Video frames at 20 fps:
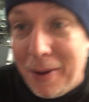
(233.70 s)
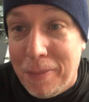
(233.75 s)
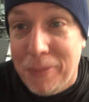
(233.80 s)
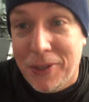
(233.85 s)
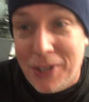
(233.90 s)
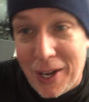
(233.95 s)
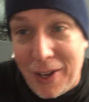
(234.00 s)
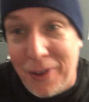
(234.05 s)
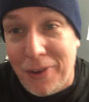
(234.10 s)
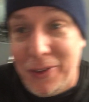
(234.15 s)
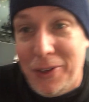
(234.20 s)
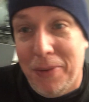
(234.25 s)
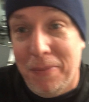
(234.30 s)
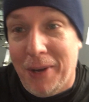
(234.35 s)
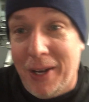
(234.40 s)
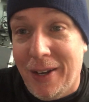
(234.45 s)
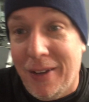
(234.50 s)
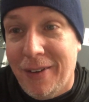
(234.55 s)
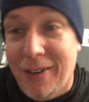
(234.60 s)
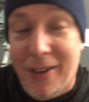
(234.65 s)
I'm telling you,
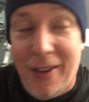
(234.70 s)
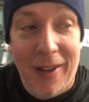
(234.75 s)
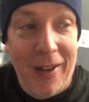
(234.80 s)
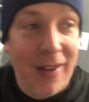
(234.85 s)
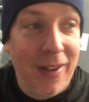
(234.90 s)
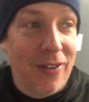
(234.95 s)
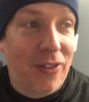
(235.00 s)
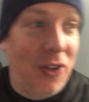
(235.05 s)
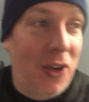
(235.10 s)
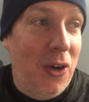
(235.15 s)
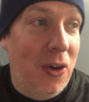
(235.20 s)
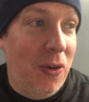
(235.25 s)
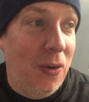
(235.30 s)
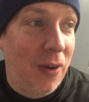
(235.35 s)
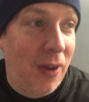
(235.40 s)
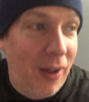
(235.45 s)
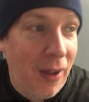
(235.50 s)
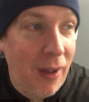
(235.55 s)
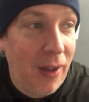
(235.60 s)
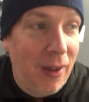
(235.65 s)
man.
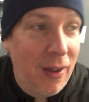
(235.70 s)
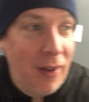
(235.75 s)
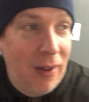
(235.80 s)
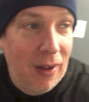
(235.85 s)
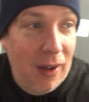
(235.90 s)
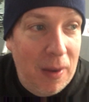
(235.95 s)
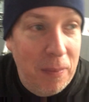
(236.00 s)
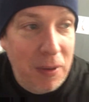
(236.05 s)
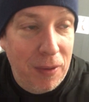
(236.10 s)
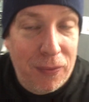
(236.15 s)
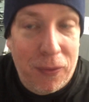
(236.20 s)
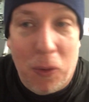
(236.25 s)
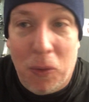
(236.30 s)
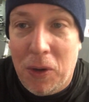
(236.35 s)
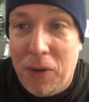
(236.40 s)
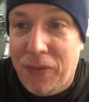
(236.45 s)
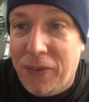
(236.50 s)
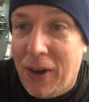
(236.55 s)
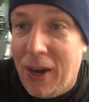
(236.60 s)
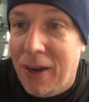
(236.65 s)
So I'll be
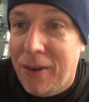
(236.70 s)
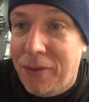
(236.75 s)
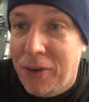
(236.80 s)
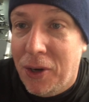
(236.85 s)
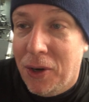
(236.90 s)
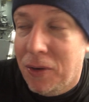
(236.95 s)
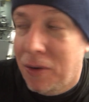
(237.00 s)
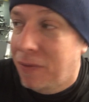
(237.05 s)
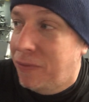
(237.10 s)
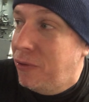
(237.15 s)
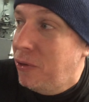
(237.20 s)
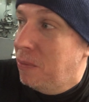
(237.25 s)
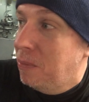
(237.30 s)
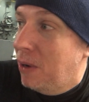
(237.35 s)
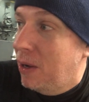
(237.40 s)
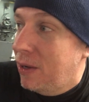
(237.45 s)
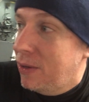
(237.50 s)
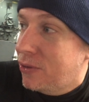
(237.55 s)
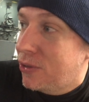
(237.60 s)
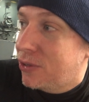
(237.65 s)
45 here in a few
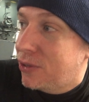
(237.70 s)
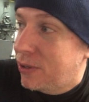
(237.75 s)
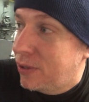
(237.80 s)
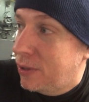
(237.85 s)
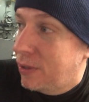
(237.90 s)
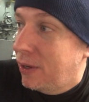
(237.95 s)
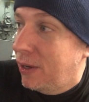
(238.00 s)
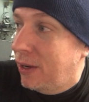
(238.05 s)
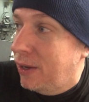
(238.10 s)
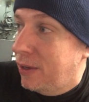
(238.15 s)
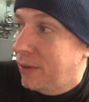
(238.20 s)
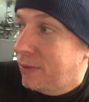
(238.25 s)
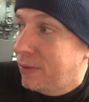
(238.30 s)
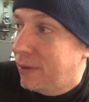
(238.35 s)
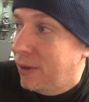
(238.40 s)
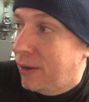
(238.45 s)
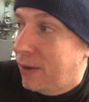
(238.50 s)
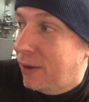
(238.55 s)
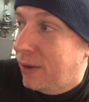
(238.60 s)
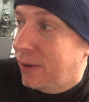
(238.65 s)
months. And
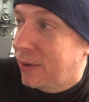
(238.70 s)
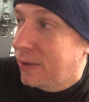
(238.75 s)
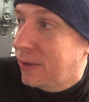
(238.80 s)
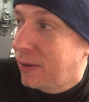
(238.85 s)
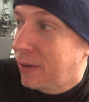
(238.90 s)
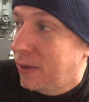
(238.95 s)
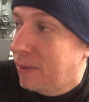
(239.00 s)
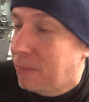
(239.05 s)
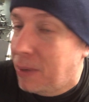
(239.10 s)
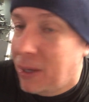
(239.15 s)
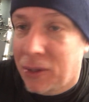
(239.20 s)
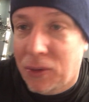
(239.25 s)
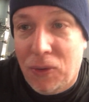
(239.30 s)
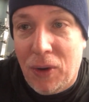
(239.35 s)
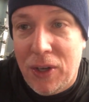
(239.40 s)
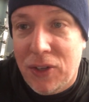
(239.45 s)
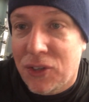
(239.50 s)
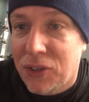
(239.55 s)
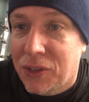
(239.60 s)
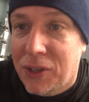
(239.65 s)
uh, by the
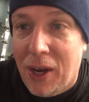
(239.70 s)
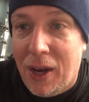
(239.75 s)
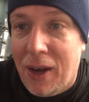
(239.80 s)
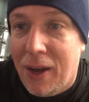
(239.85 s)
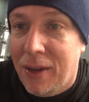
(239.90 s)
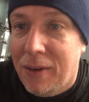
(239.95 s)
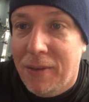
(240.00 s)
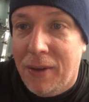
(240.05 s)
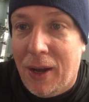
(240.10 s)
grace of God,